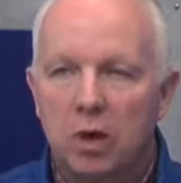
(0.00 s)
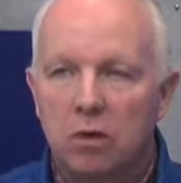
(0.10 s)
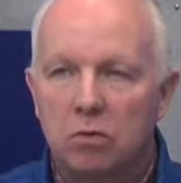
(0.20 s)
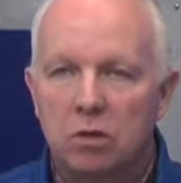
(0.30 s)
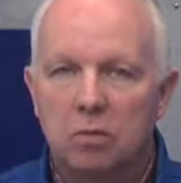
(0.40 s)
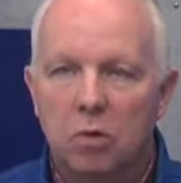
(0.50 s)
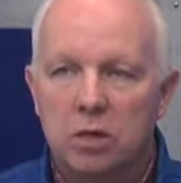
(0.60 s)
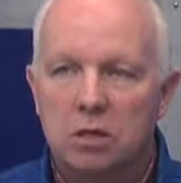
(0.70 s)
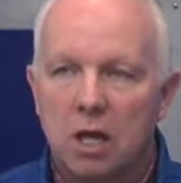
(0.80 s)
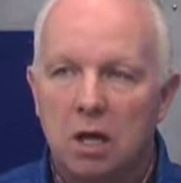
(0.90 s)
it with the
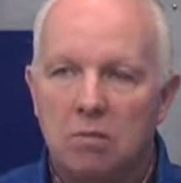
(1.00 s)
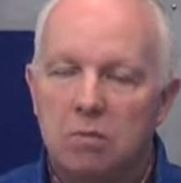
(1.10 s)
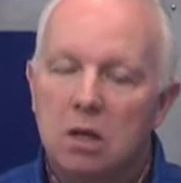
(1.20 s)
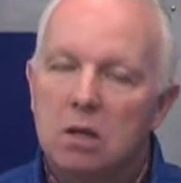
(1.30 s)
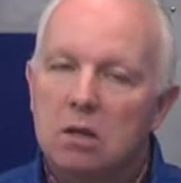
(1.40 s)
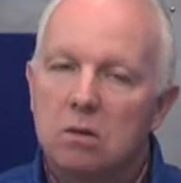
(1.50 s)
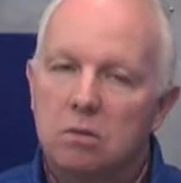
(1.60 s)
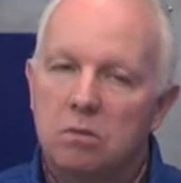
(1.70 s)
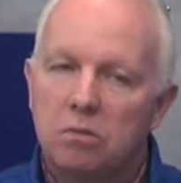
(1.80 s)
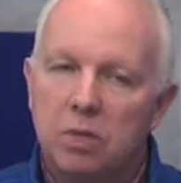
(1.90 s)
boys' game,
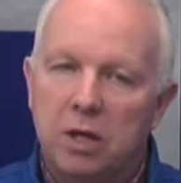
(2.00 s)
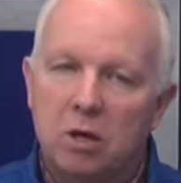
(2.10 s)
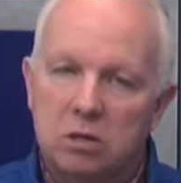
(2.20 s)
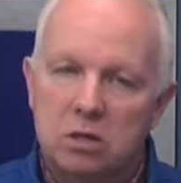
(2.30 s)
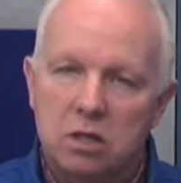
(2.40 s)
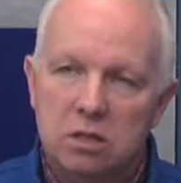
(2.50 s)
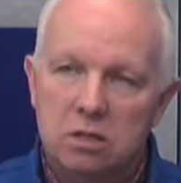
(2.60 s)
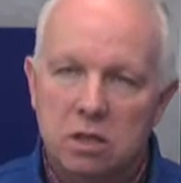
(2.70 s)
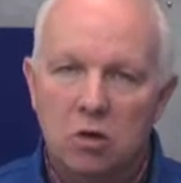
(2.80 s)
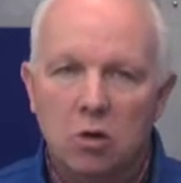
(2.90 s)
because
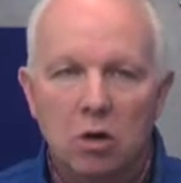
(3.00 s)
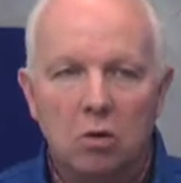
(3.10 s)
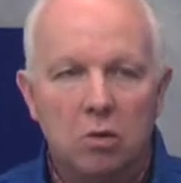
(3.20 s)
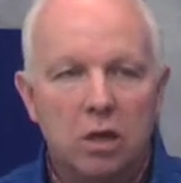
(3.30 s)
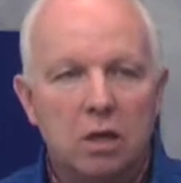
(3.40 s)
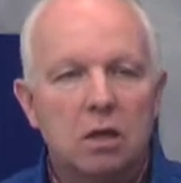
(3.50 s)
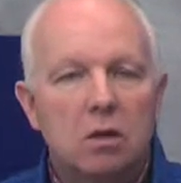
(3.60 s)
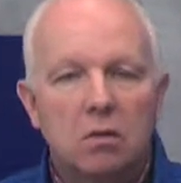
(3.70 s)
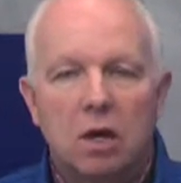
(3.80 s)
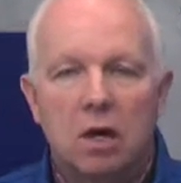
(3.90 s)
this current week
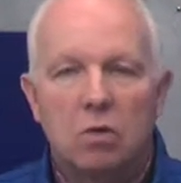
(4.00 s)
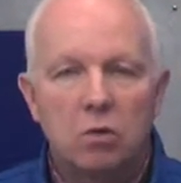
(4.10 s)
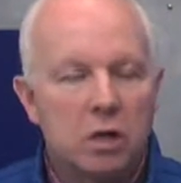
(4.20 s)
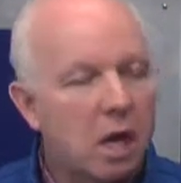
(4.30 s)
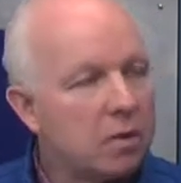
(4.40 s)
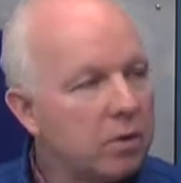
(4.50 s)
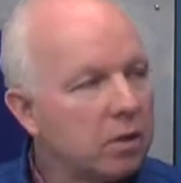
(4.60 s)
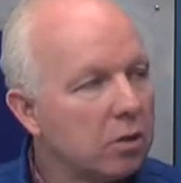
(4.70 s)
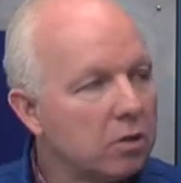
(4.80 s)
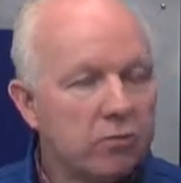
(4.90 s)
would not have
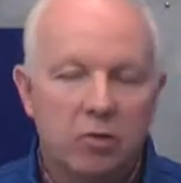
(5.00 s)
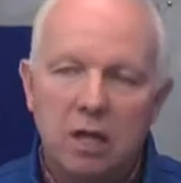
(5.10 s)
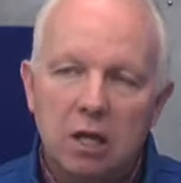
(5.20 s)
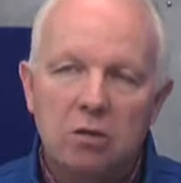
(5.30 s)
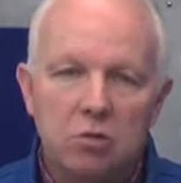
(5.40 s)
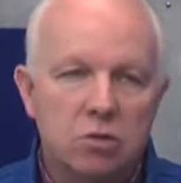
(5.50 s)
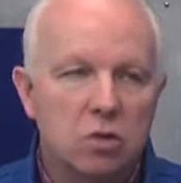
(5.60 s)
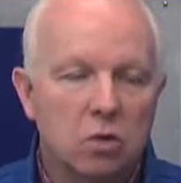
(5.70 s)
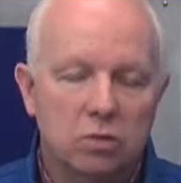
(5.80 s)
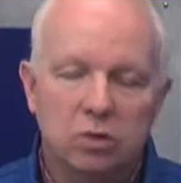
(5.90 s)
been good for either
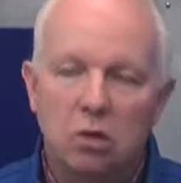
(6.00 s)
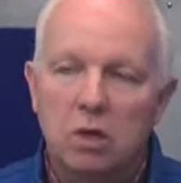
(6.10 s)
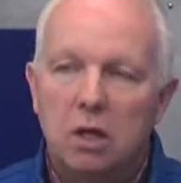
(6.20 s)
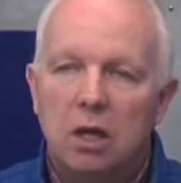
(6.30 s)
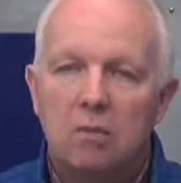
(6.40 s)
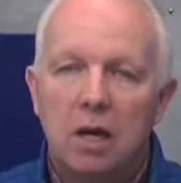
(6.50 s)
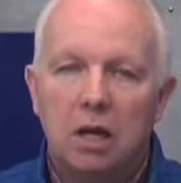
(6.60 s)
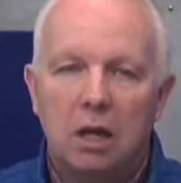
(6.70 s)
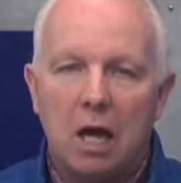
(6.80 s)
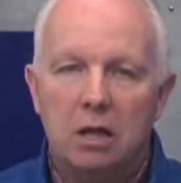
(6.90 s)
school. So it made
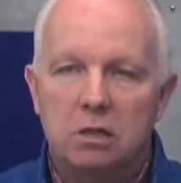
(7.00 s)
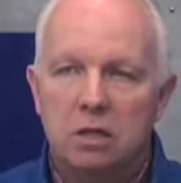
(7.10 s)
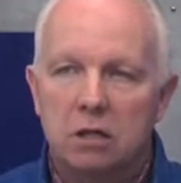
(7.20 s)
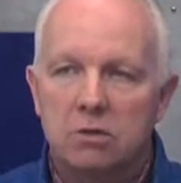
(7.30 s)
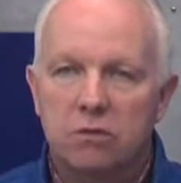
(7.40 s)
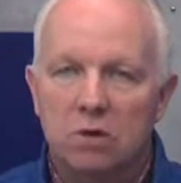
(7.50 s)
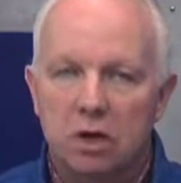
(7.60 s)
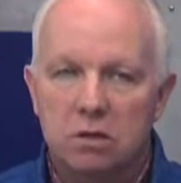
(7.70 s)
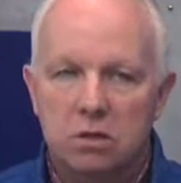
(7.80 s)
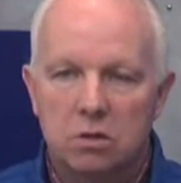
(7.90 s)
a lot of sense for
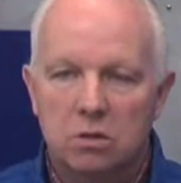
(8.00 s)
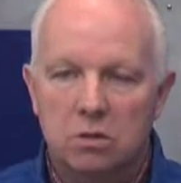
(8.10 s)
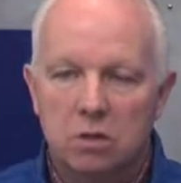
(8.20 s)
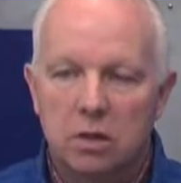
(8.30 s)
us to